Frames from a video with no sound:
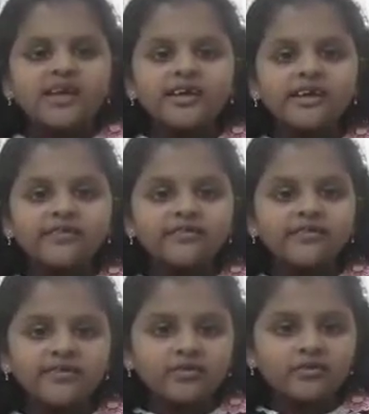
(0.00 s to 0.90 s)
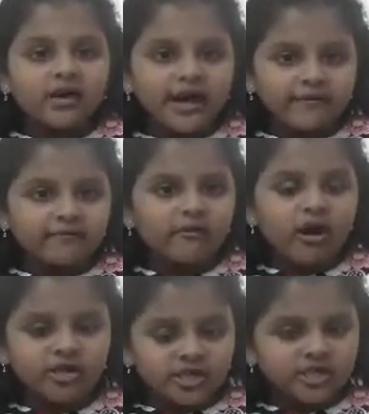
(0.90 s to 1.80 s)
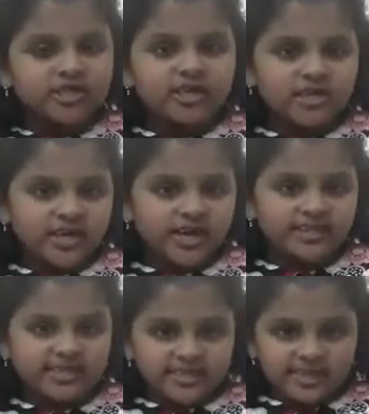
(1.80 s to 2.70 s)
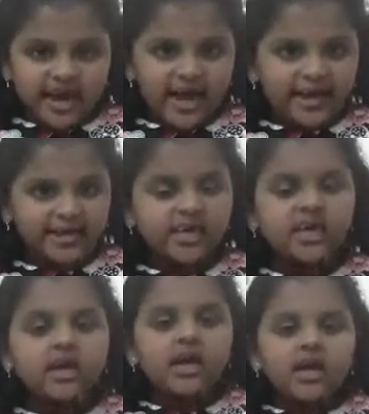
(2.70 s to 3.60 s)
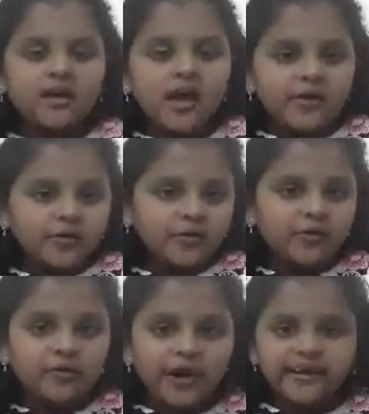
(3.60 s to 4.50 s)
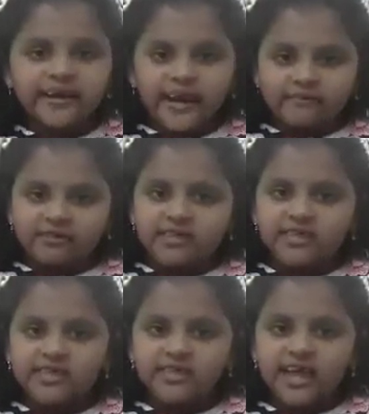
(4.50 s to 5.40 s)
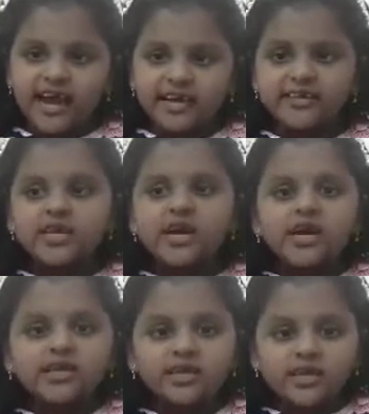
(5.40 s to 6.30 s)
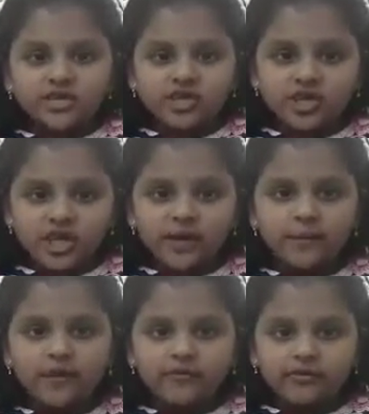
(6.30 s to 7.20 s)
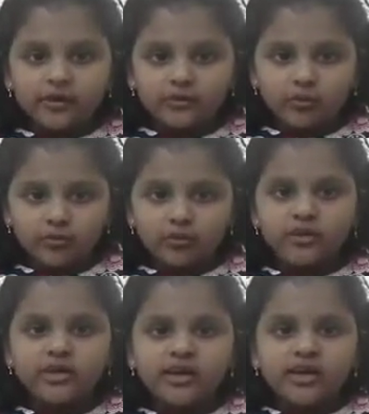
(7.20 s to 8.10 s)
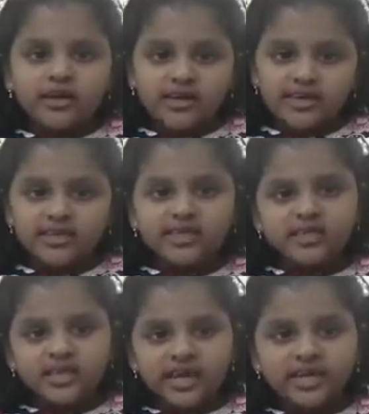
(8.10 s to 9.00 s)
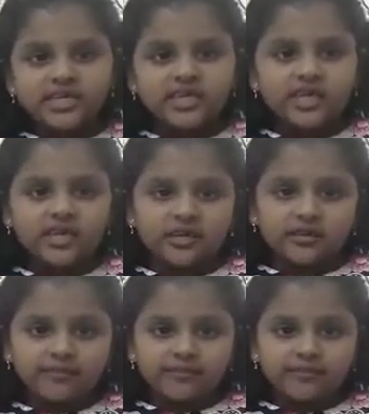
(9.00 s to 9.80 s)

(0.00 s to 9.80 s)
If you have watched the night sky, you might have seen that the shape of the moon is changing.